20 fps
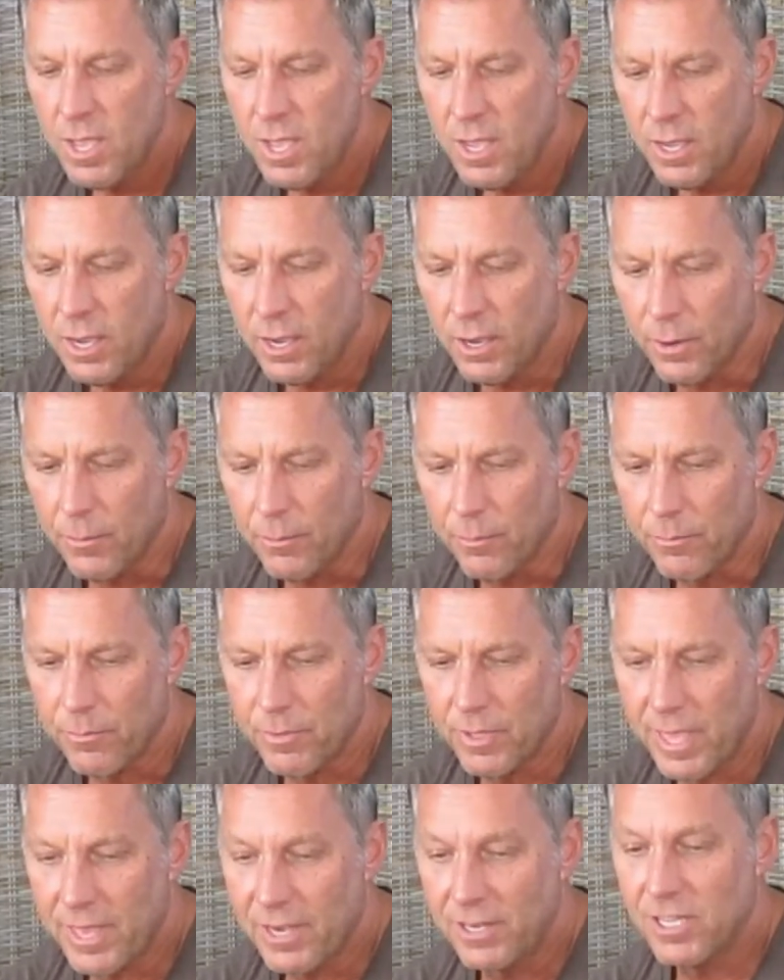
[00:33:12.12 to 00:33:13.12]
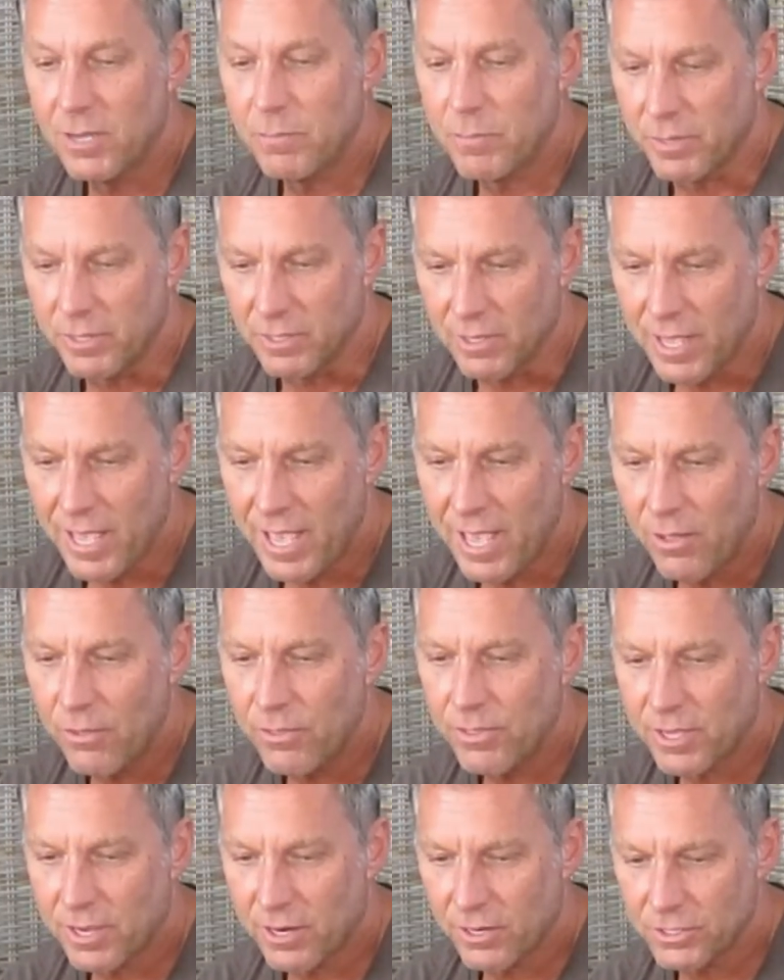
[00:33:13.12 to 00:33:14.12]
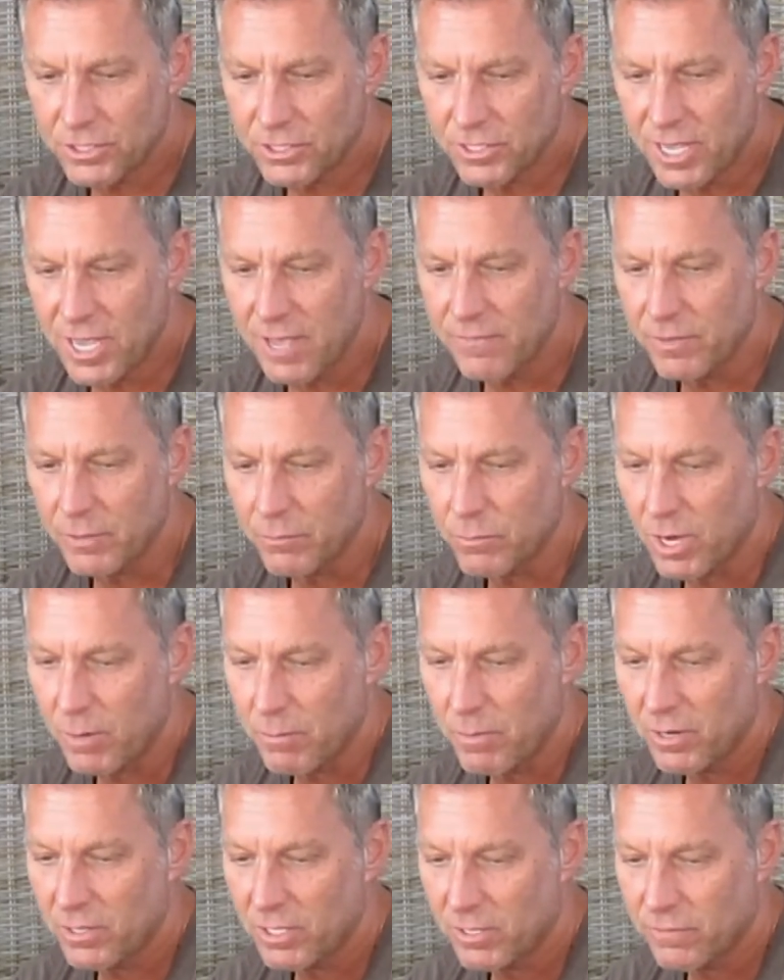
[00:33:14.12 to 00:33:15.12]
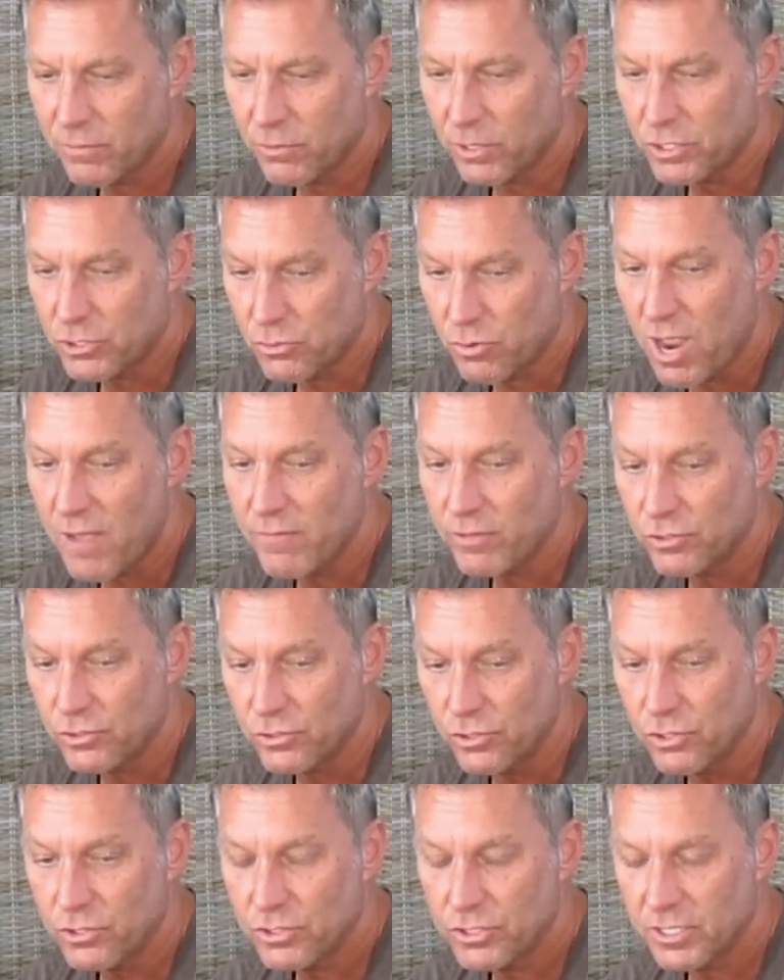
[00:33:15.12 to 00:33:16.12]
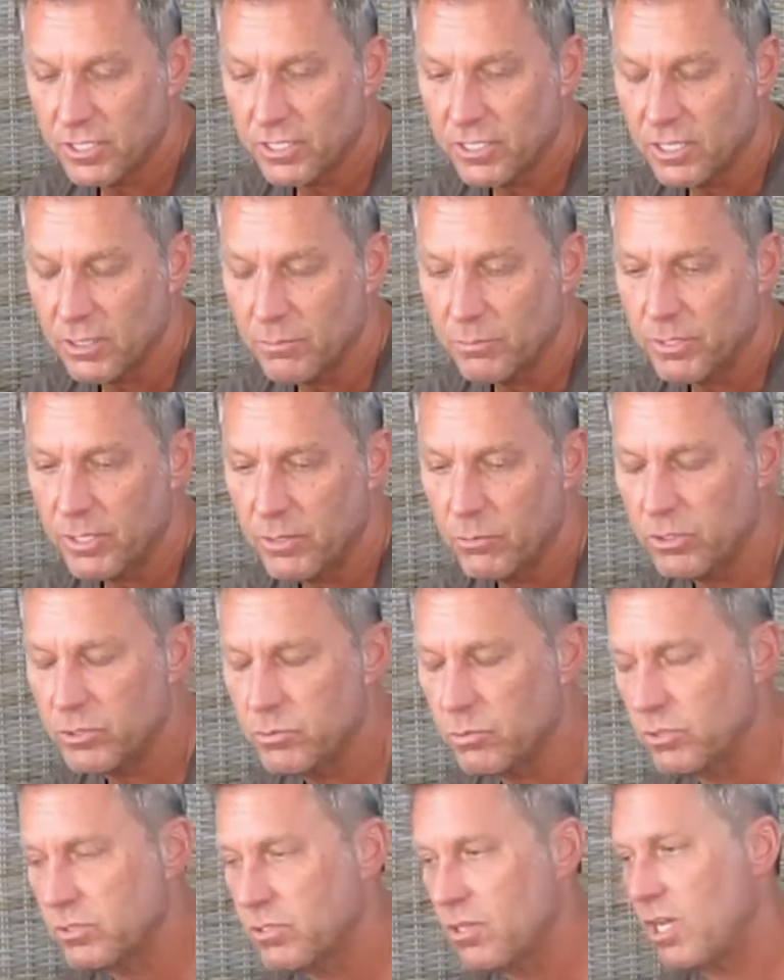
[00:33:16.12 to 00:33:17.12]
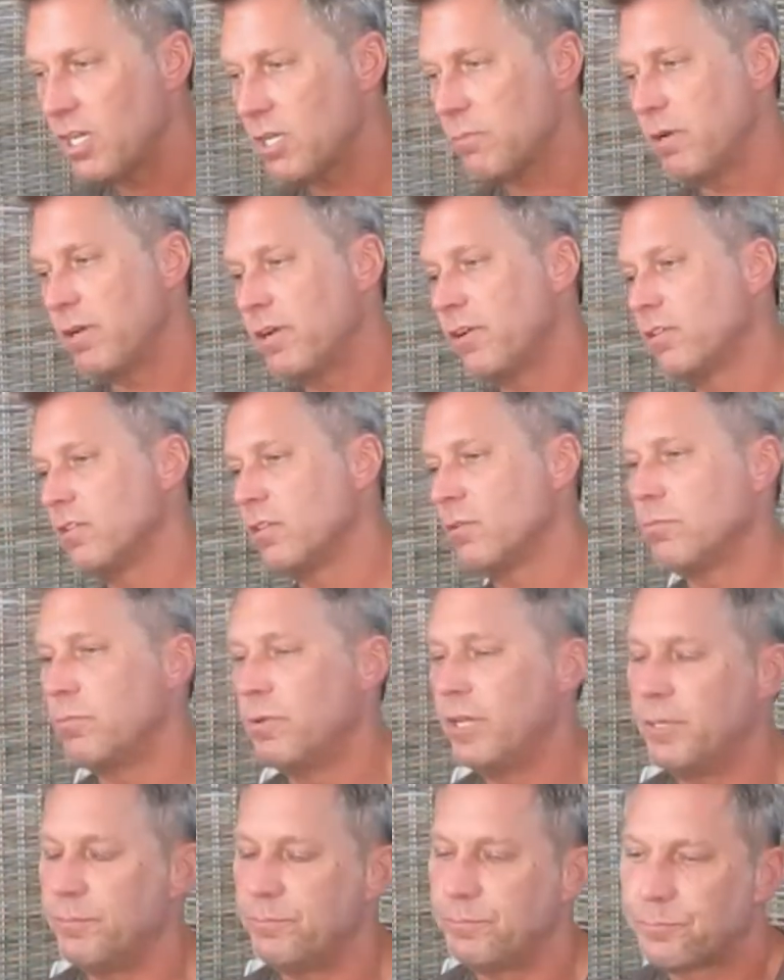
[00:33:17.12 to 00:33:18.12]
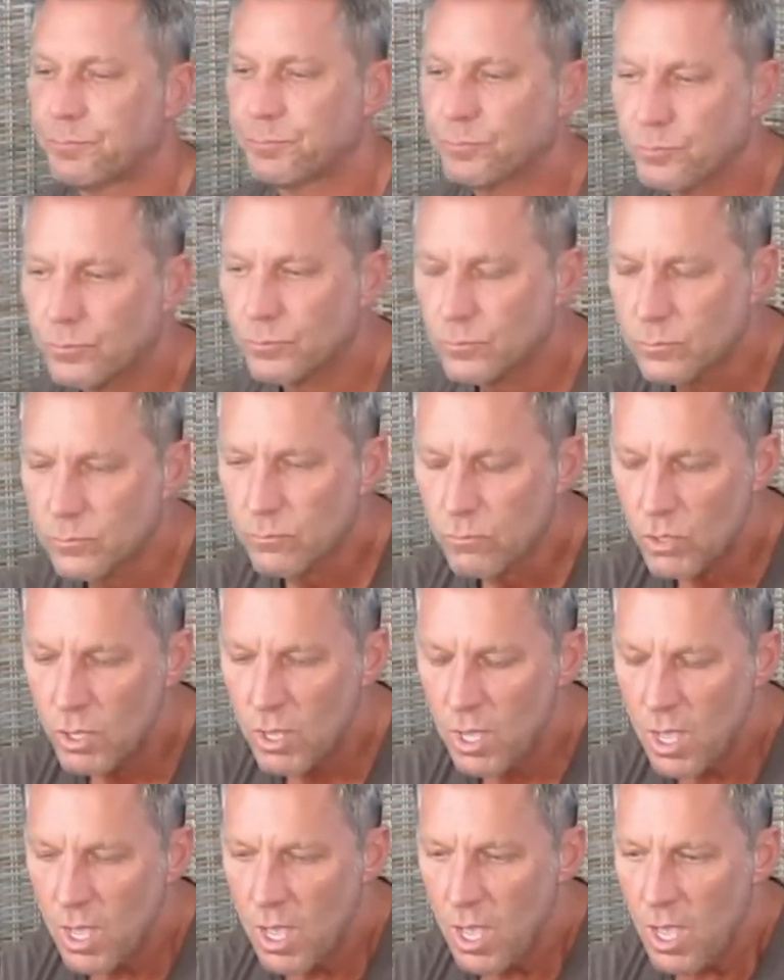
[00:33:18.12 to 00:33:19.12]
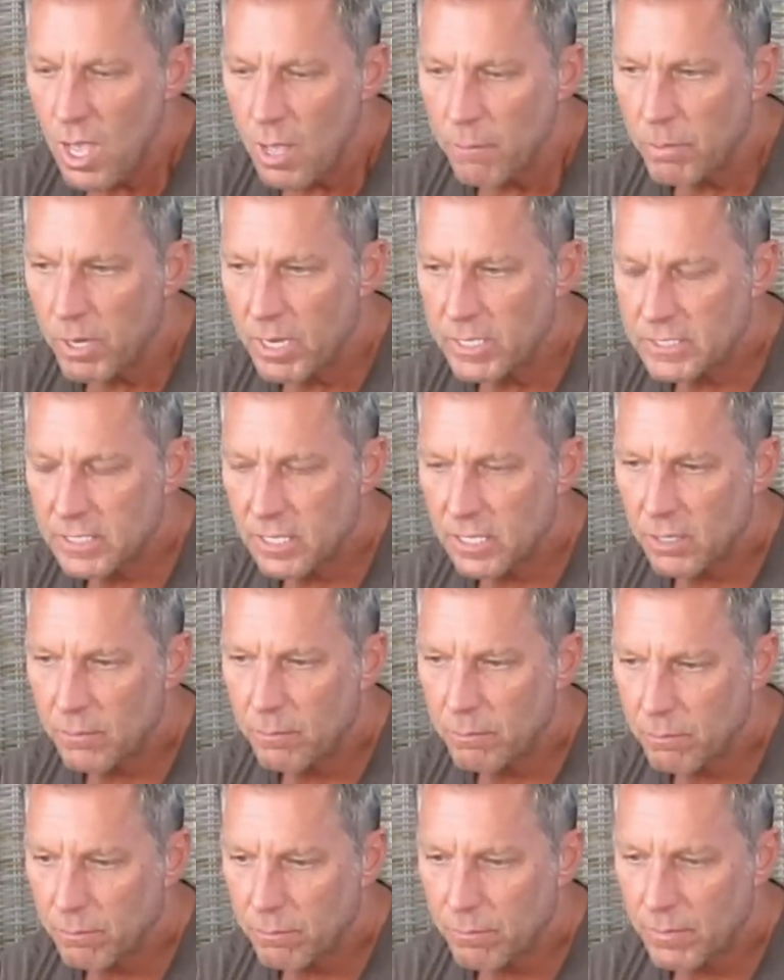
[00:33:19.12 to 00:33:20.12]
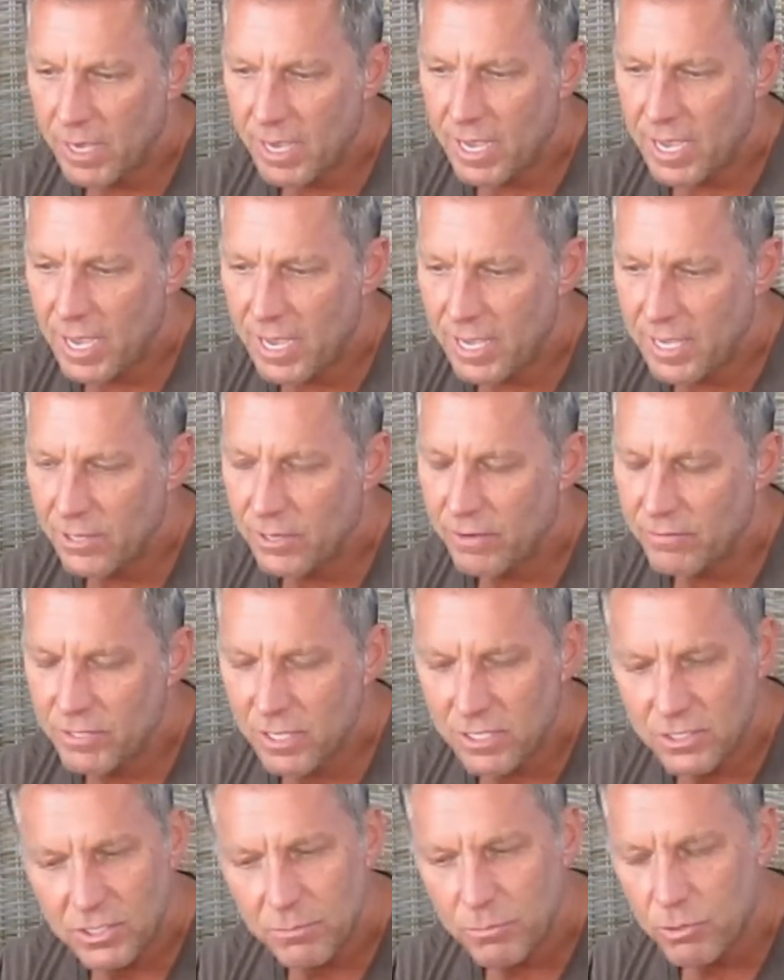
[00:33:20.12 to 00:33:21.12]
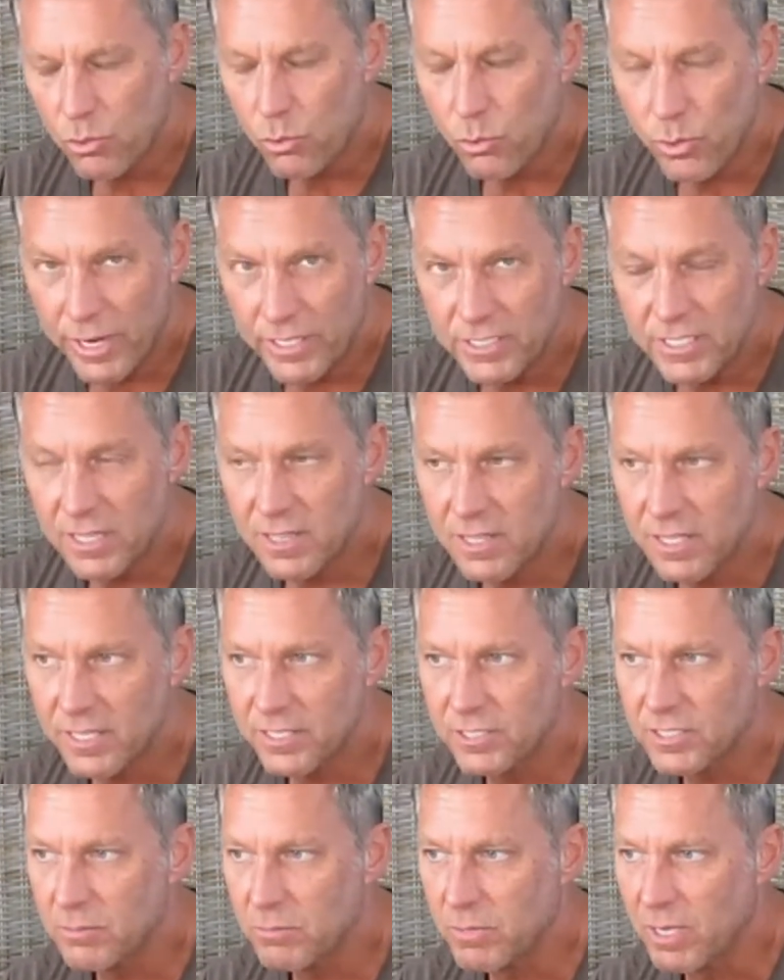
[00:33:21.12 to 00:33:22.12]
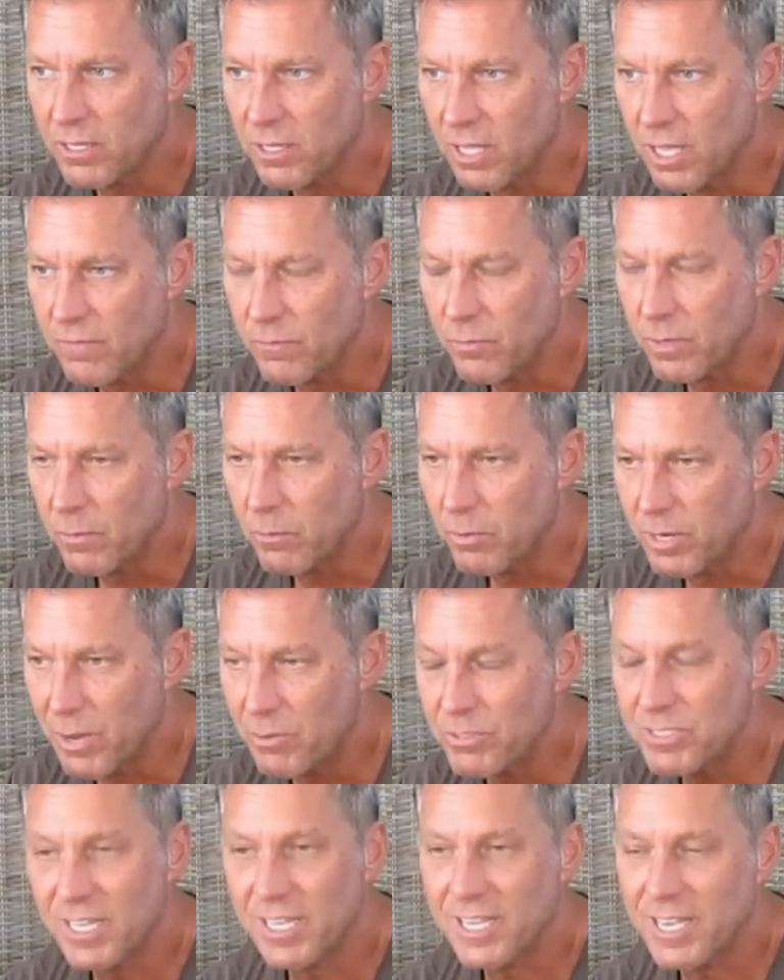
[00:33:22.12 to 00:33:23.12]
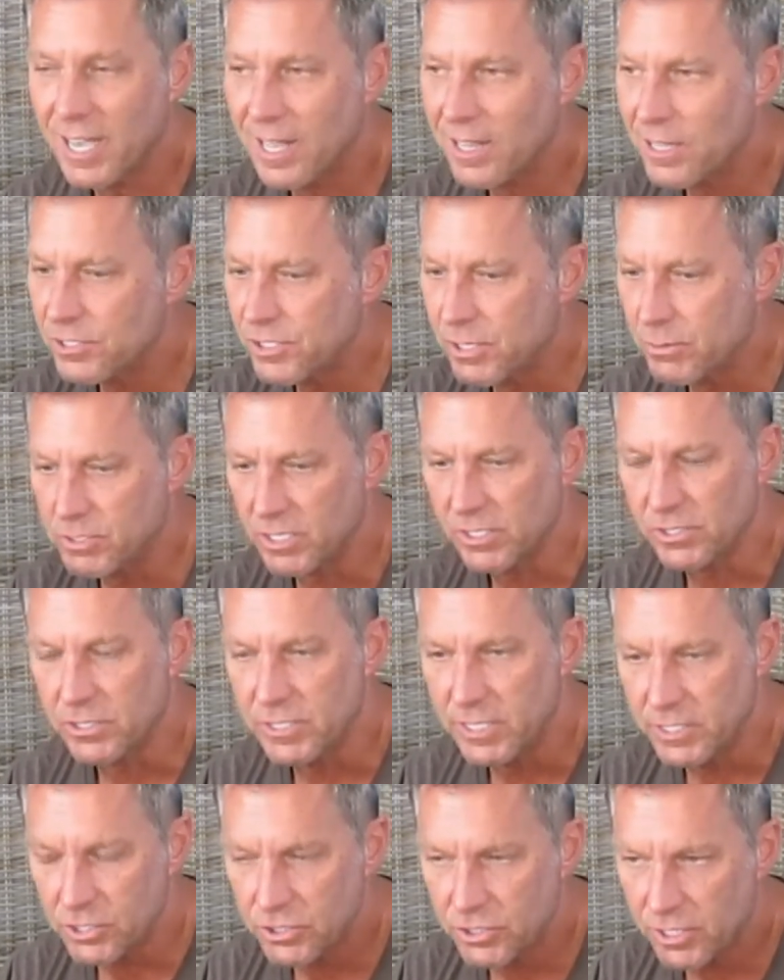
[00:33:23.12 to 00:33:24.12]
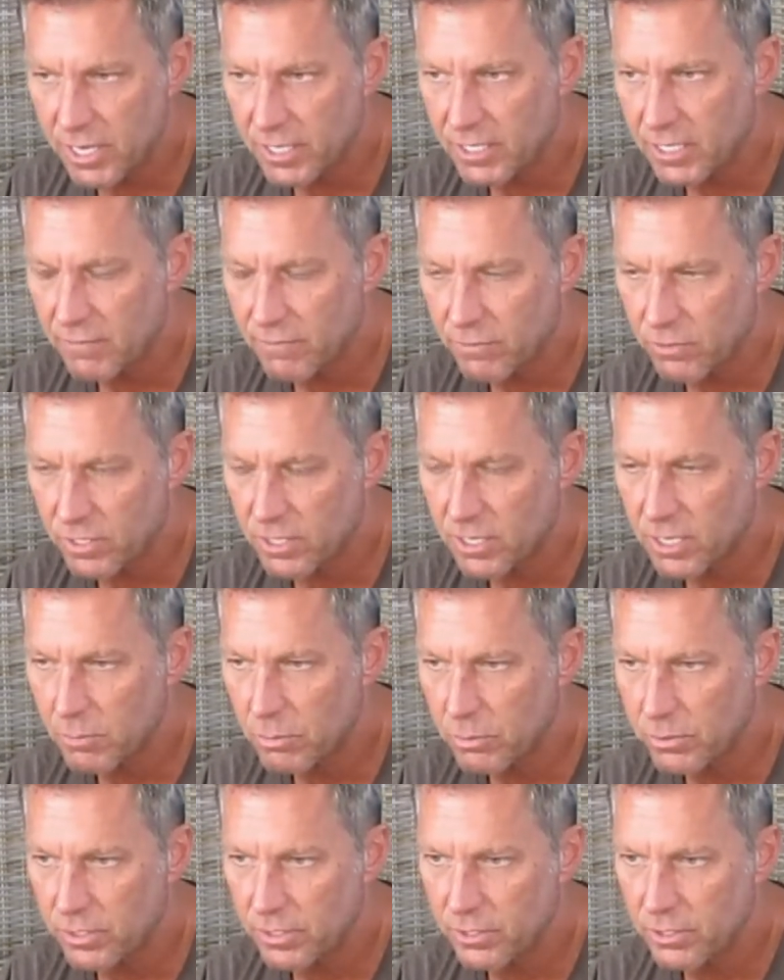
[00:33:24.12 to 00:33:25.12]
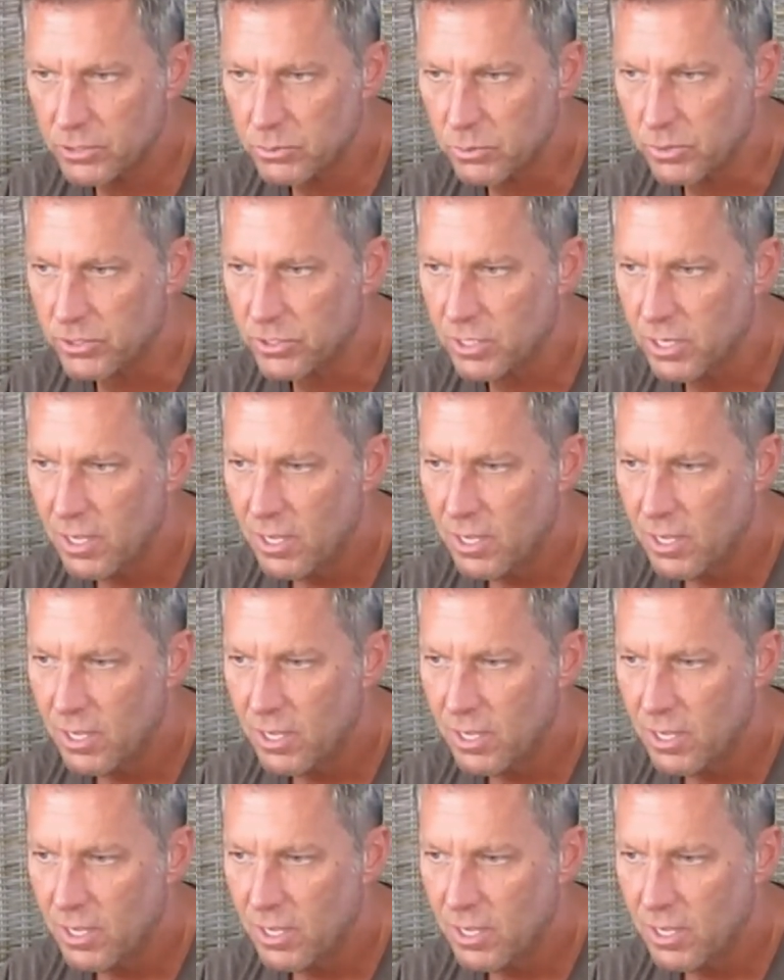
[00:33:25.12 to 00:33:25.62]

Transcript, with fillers: um, ended up in healthcare staffing, primarily for a travel nursing company, which we'll talk about here in a little bit. But um, you know, I've done some crazy things in my life. When I was in college, I was a disc jockey for a couple years, which